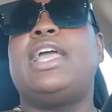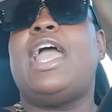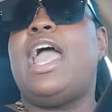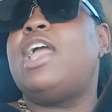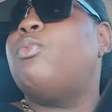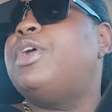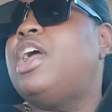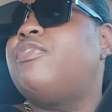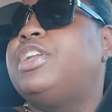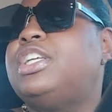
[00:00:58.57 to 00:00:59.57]
hey,
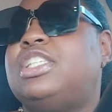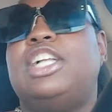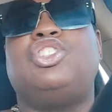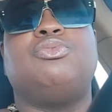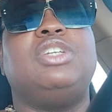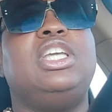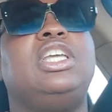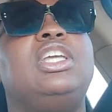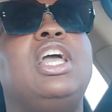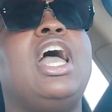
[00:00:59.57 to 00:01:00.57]
whatever it is that you
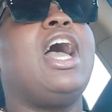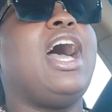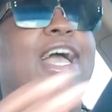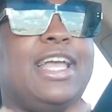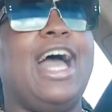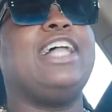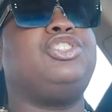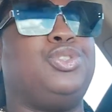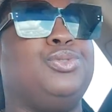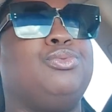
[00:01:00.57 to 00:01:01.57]
need, I
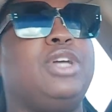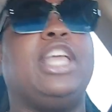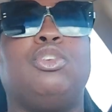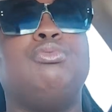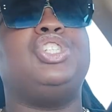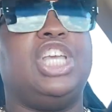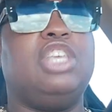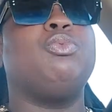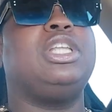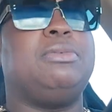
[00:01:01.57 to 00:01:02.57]
got you, and you
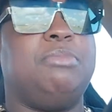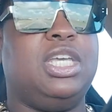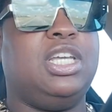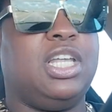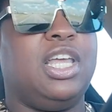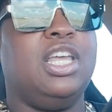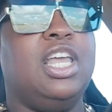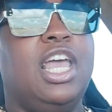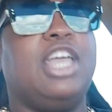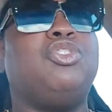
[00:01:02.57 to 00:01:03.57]
genuinely mean it,
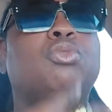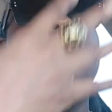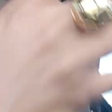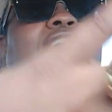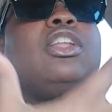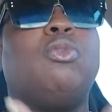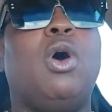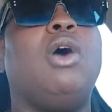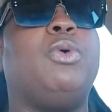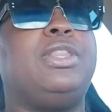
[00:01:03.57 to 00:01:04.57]
and you follow
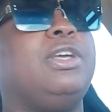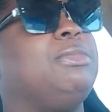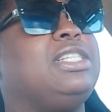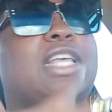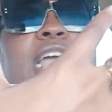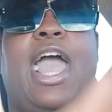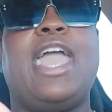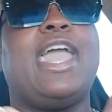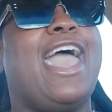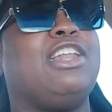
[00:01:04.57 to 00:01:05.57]
up with them to say,
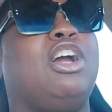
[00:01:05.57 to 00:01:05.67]
hey, hadn't